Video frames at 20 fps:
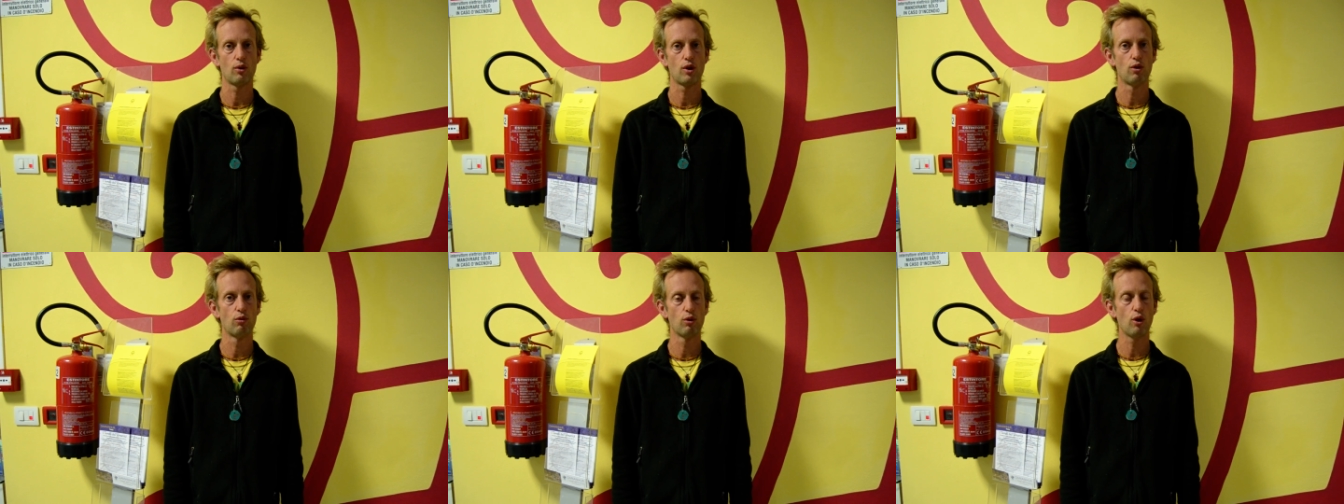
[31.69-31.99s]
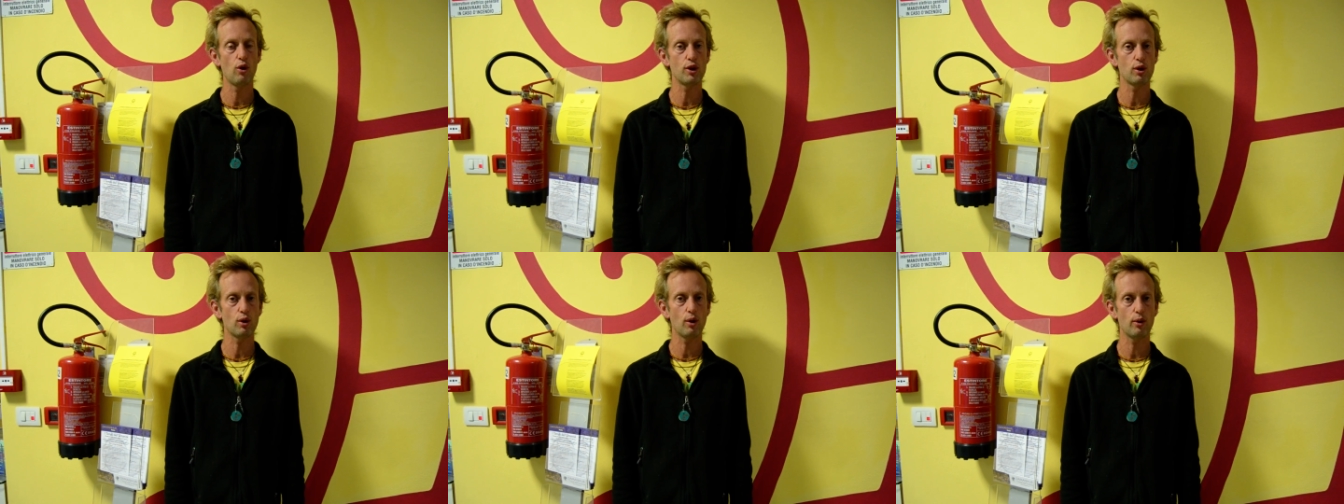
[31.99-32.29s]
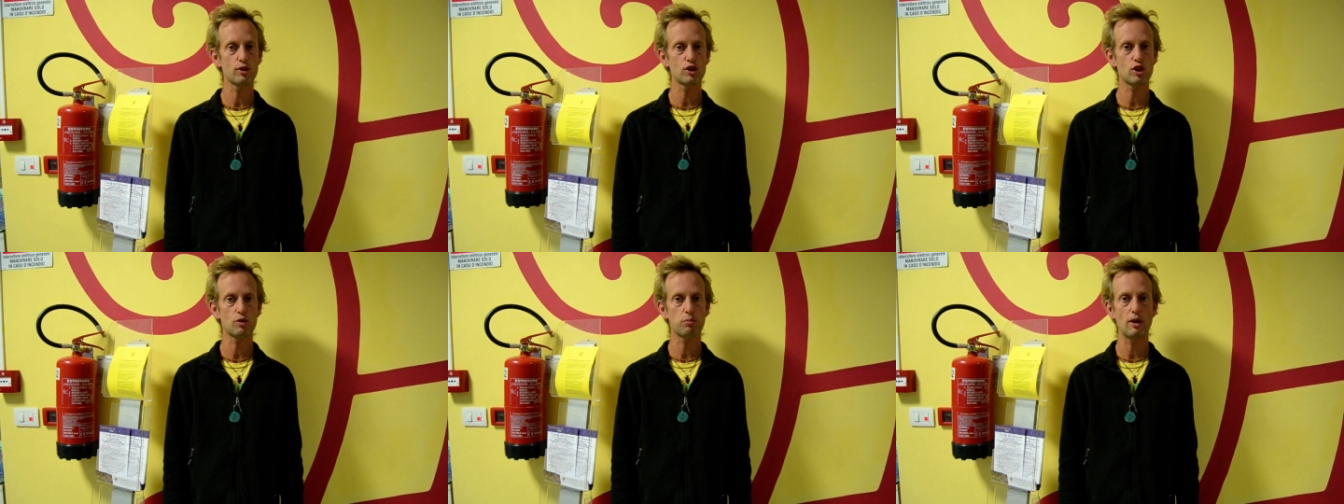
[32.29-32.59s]
grow your
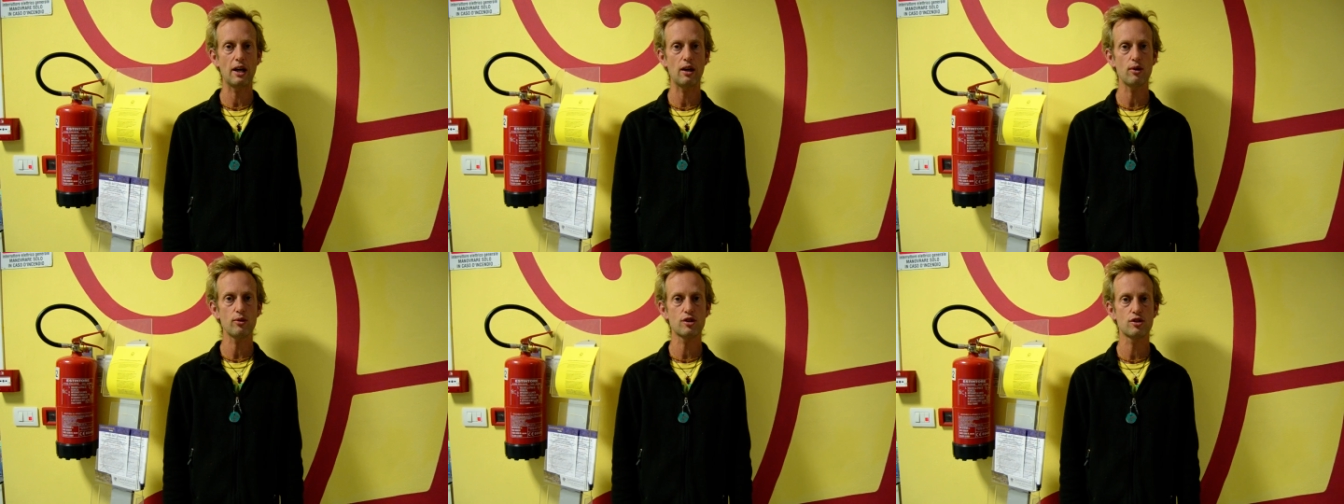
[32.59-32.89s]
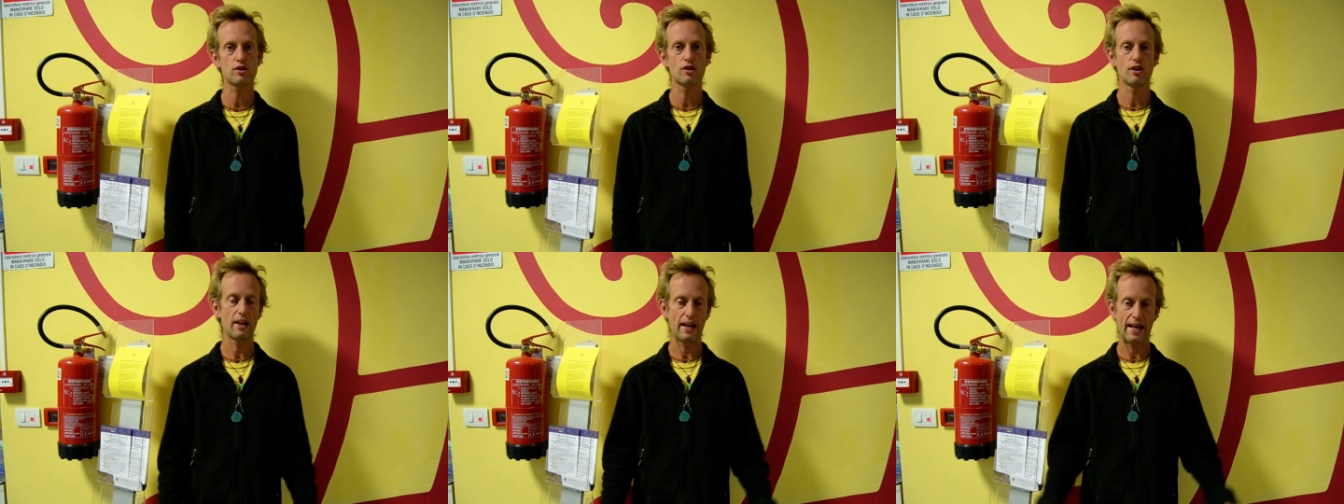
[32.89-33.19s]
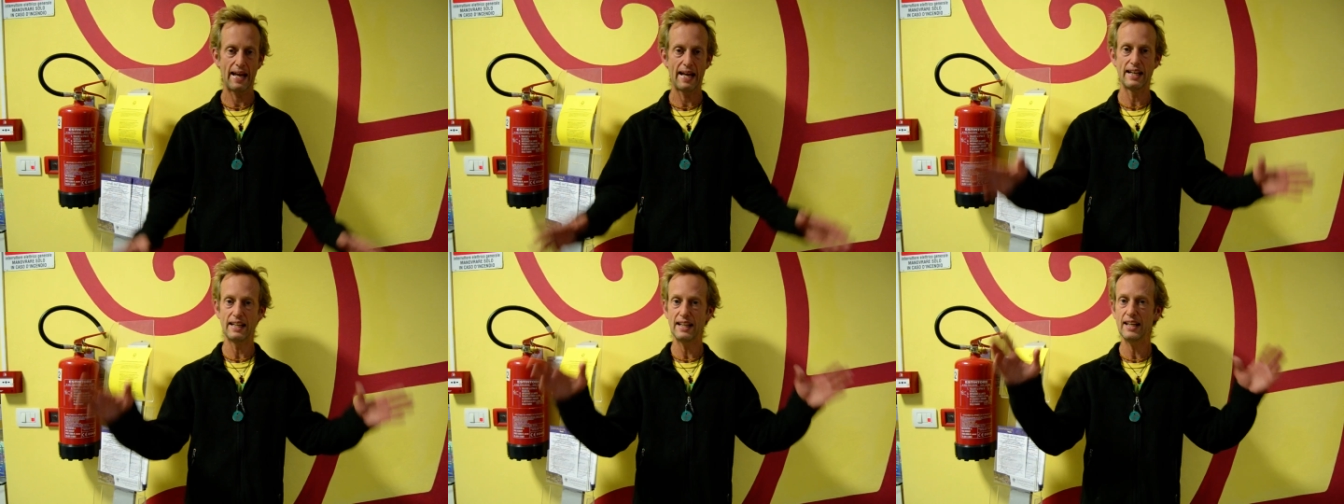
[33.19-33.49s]
own sprouts
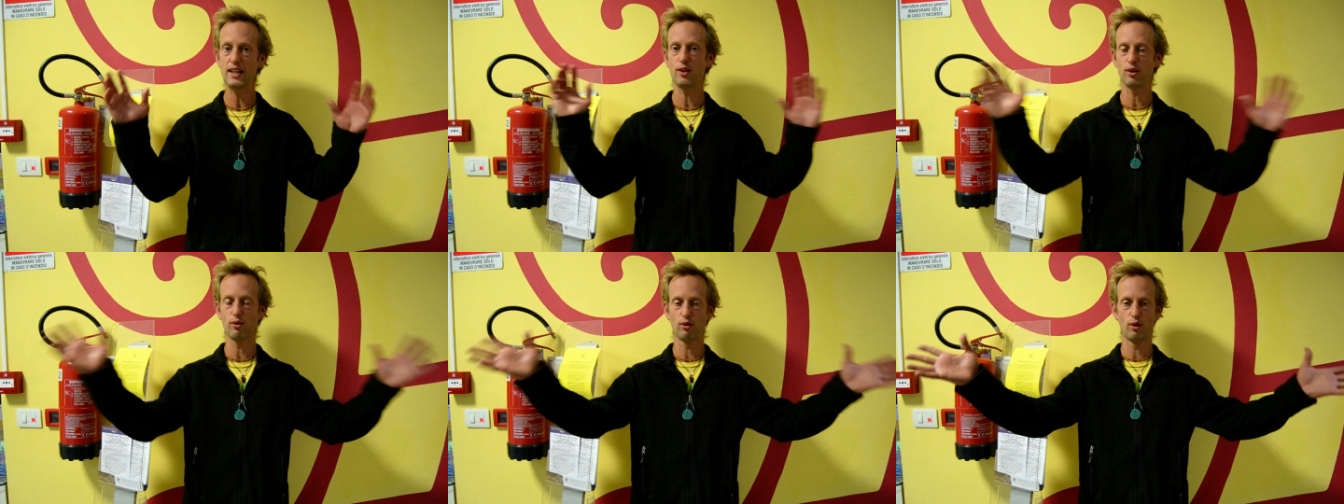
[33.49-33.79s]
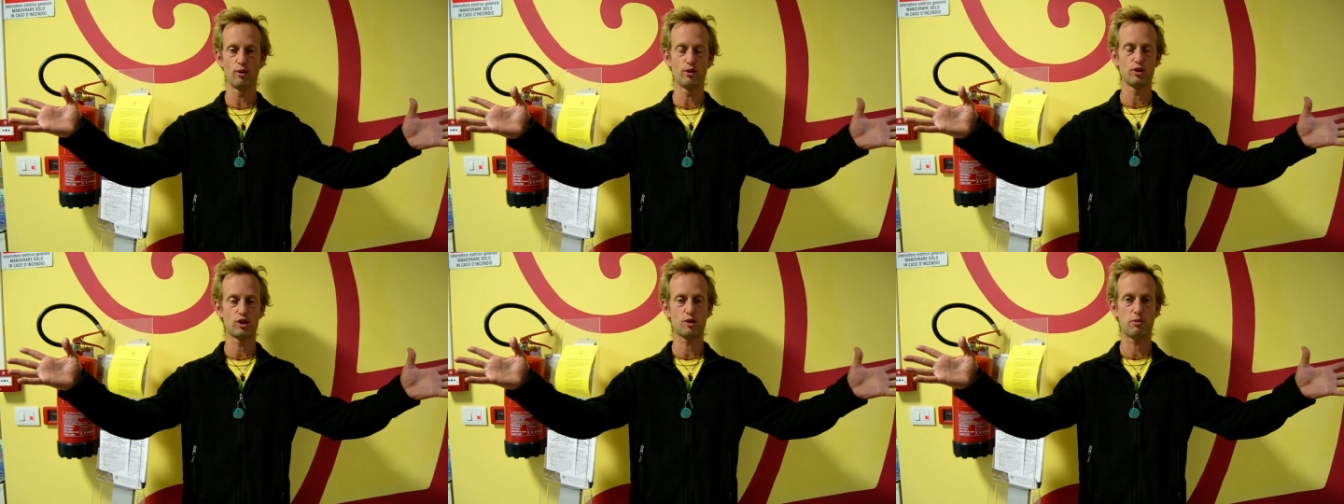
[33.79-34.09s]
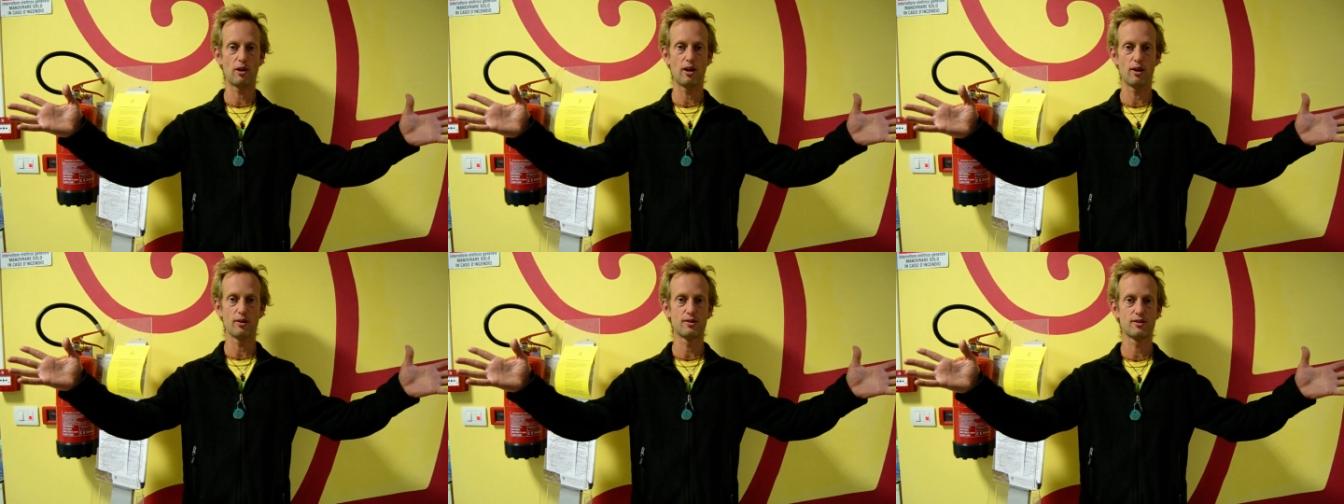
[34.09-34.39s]
and eat your own
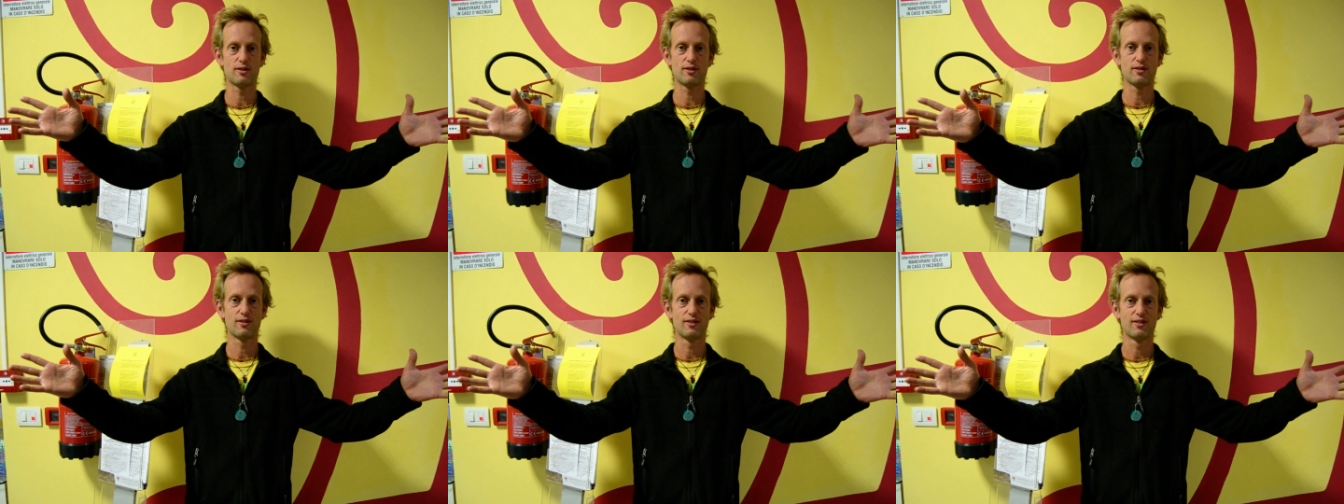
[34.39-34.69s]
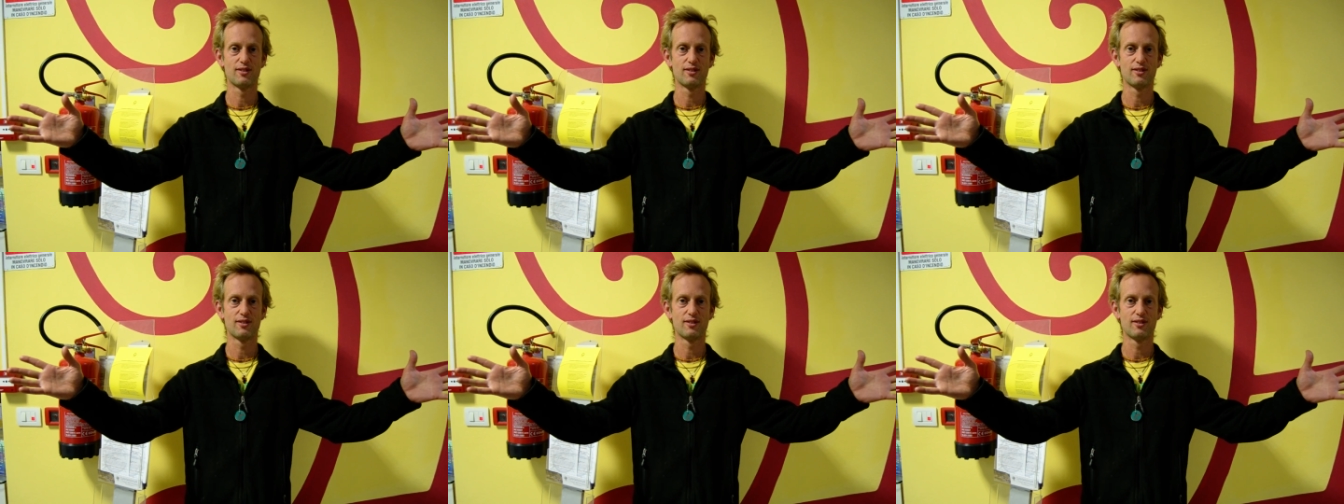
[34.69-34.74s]
sprouts.